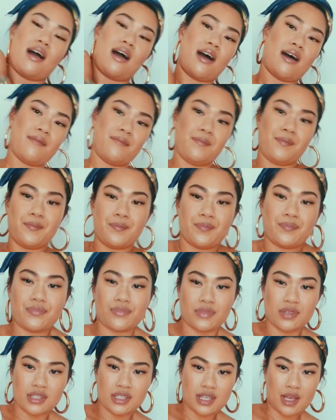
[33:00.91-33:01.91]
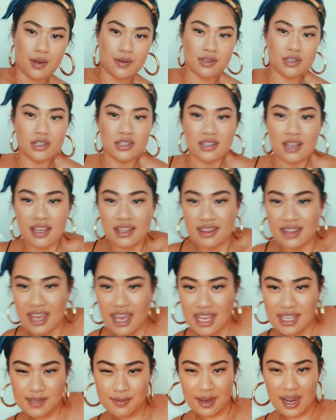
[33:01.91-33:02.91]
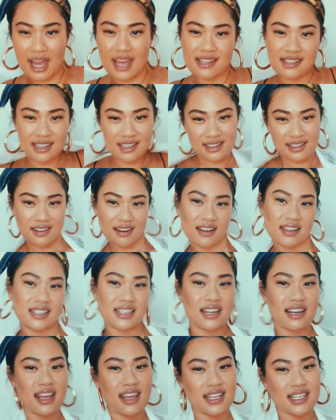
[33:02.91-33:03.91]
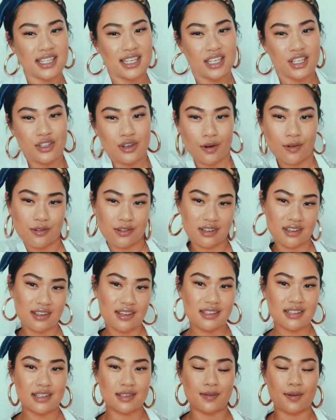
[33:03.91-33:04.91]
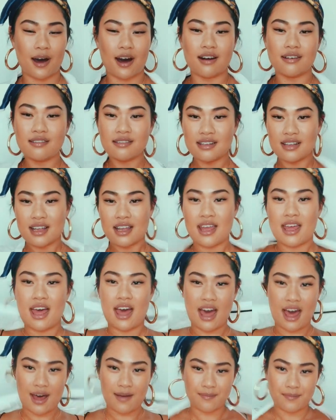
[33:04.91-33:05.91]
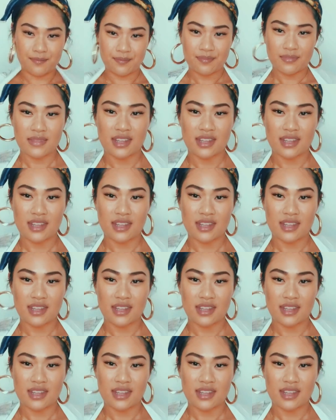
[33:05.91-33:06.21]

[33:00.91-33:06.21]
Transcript: Um, so it's just like this, but it has like the nice lacy shoulders as well. Um,